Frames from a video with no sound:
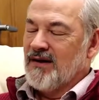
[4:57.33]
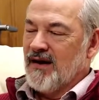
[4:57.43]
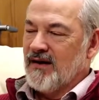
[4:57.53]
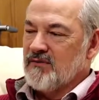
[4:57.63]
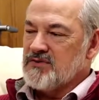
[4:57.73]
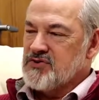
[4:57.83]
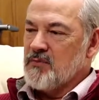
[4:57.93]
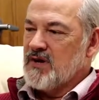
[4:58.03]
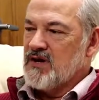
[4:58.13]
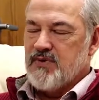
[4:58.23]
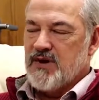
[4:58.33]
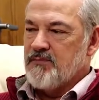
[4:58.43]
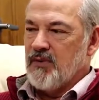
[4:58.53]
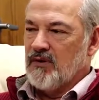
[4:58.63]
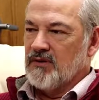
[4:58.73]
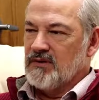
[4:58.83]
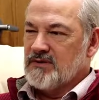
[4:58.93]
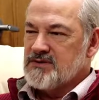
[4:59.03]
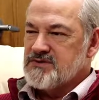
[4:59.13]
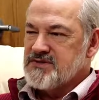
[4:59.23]
And so many people
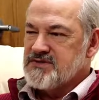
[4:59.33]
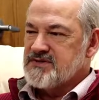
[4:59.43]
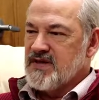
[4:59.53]
just